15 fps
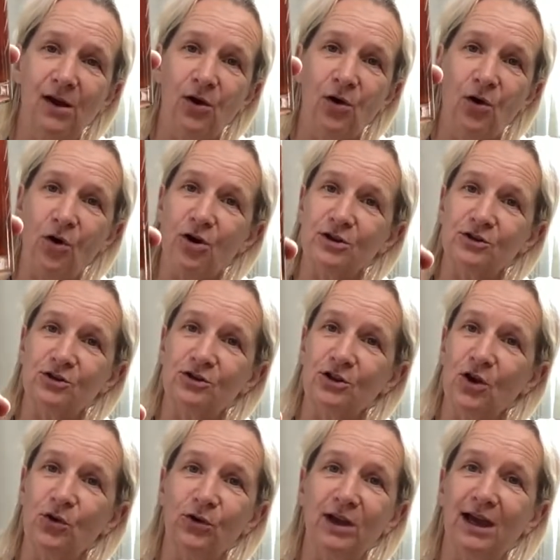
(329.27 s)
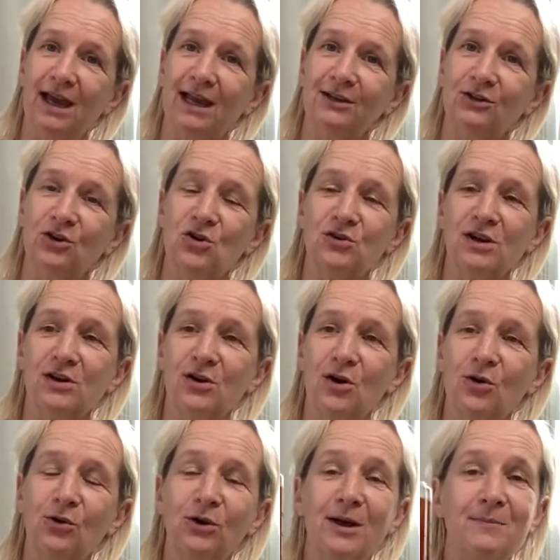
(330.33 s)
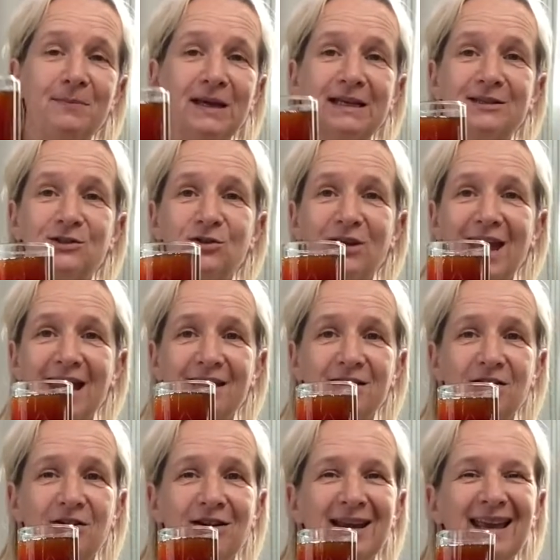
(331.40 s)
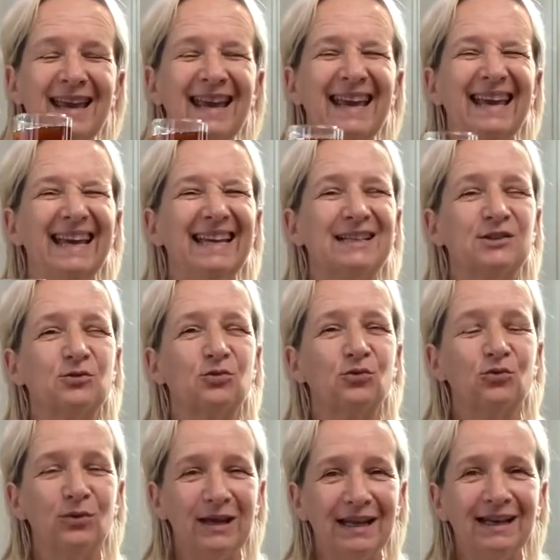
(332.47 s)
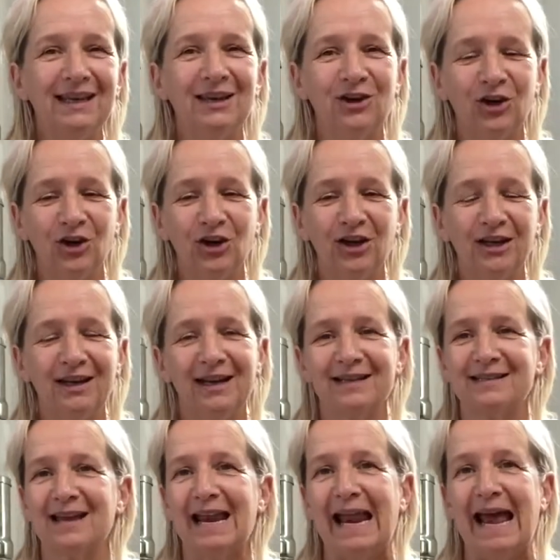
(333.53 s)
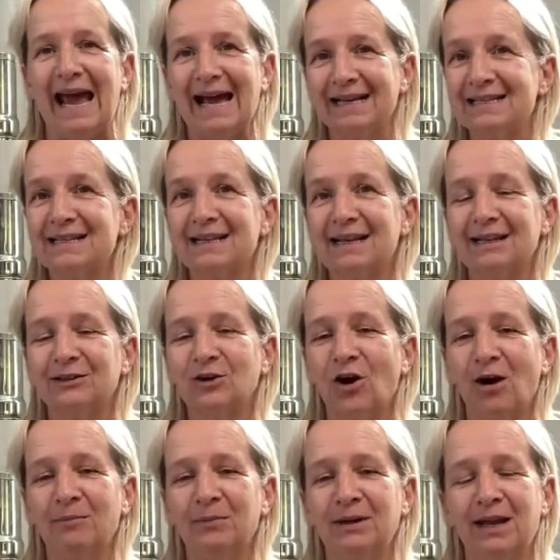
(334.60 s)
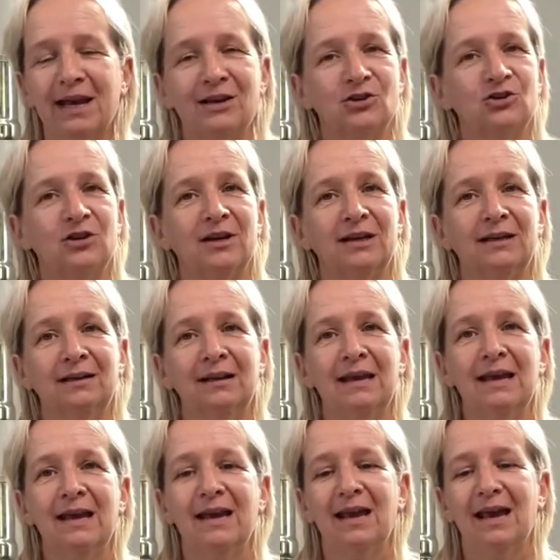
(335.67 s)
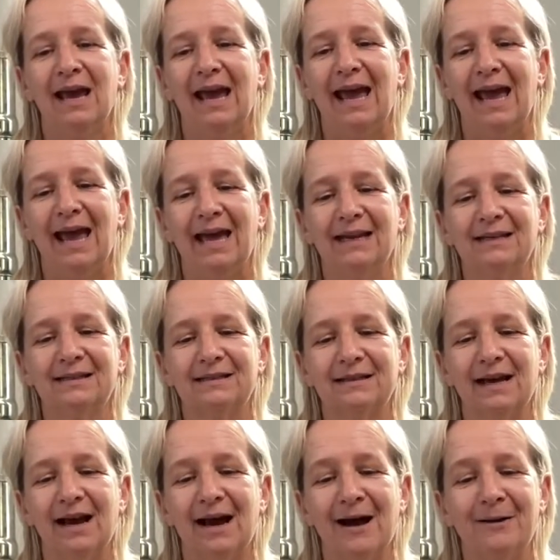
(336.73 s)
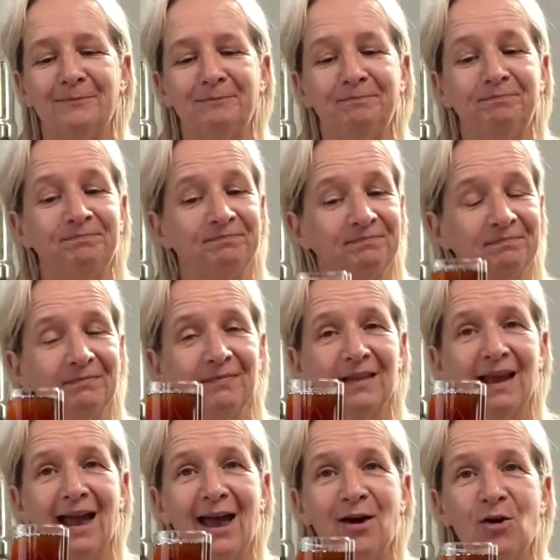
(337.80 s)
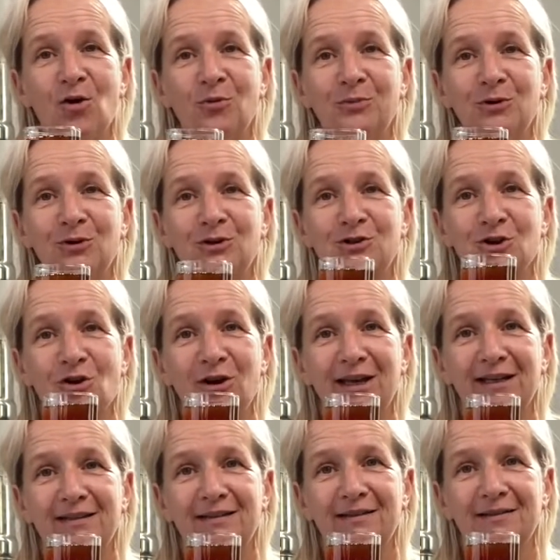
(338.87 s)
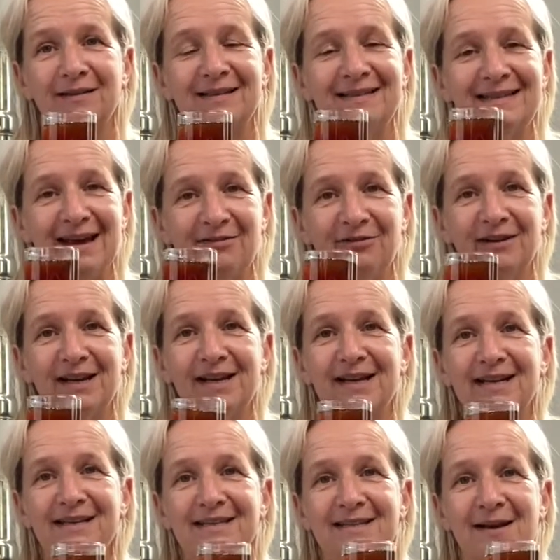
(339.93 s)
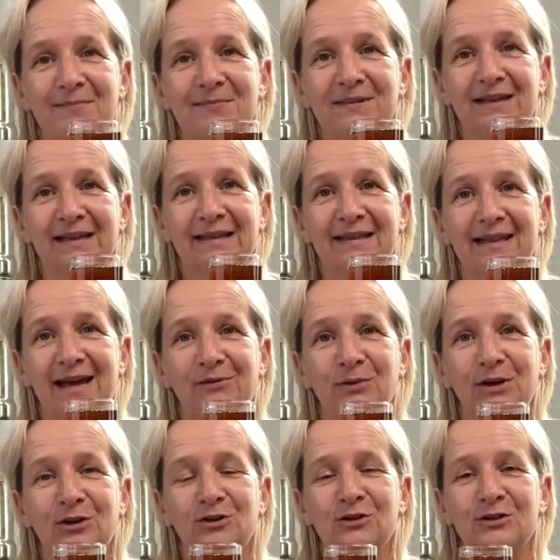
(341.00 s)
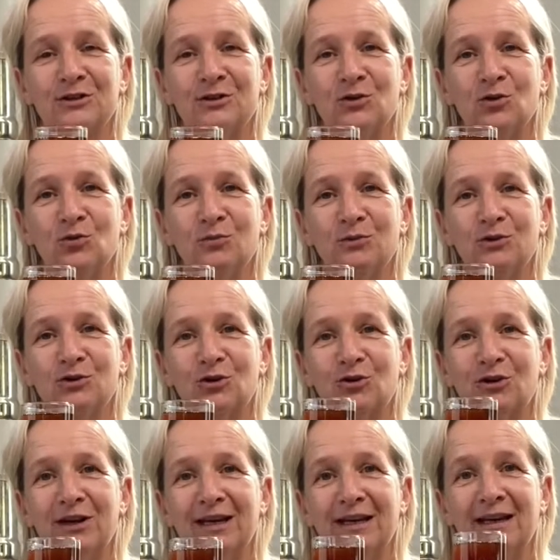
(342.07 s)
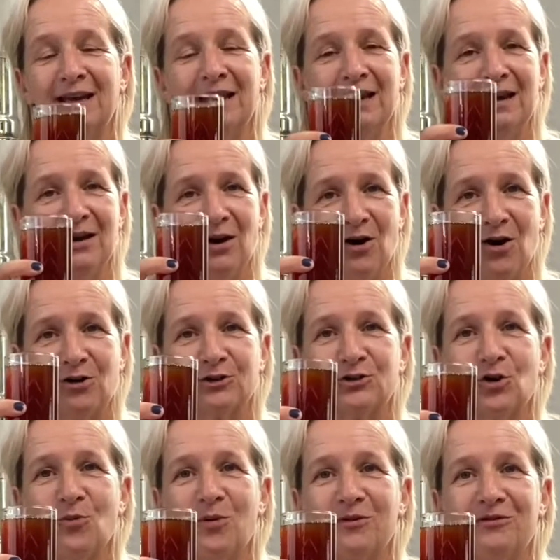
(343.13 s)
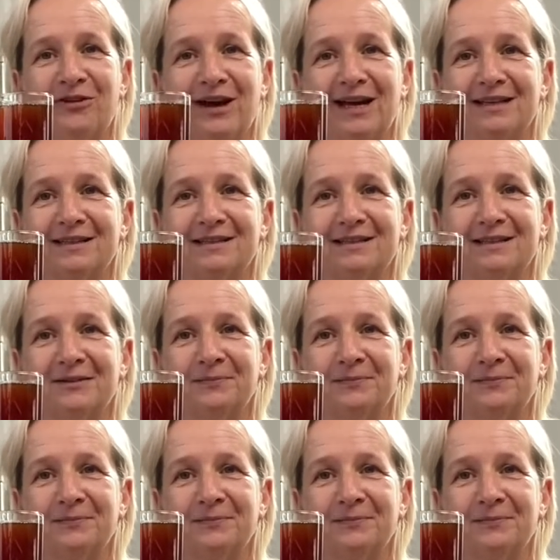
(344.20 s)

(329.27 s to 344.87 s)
orange soda and Coca-Cola mixed together. It's really good. It's an excellent combination, and I hope you enjoy it. Definitely something that we consume during Oktoberfest,